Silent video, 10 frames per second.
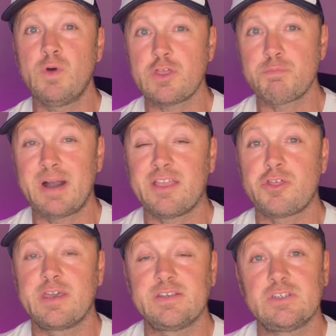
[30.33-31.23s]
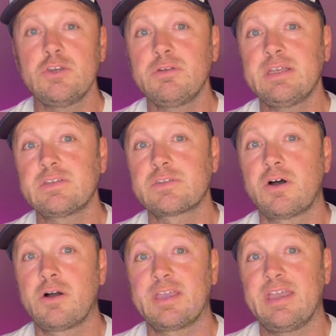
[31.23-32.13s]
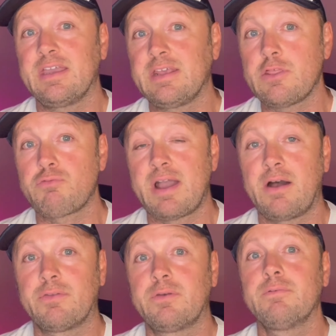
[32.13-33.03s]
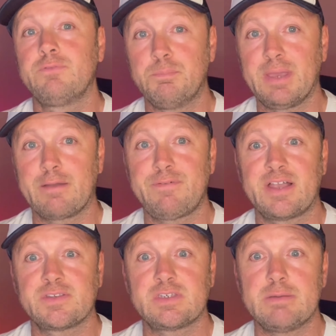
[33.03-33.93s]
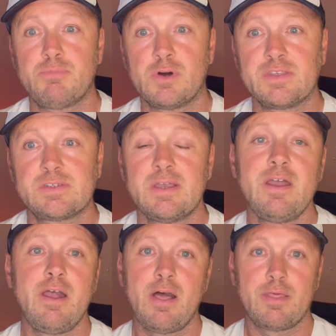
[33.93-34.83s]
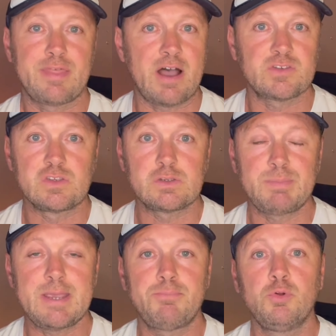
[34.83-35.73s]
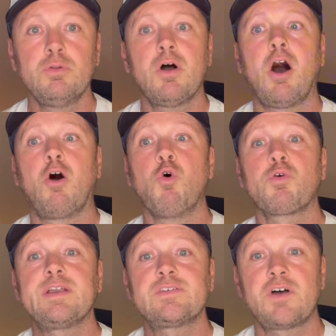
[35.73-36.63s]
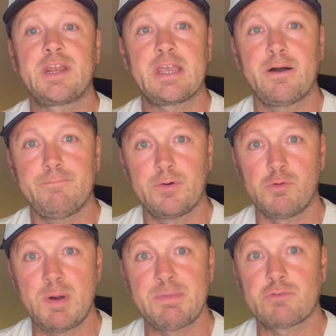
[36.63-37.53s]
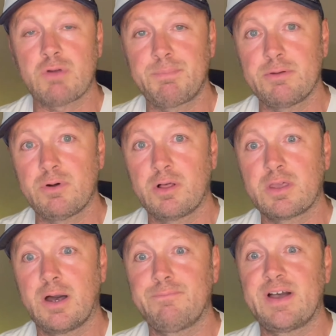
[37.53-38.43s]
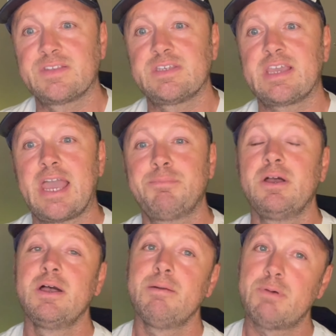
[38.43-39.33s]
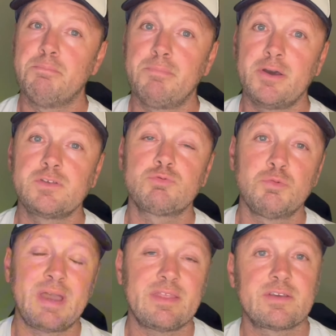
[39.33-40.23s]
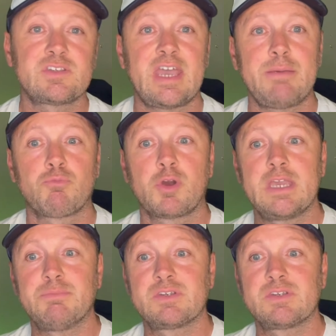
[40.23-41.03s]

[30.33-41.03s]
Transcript: which matches you need to target in each round for big fantasy points. Thousands of people are already signing up for the Women's Rugby World Cup fantasy game, but most will make the same rookie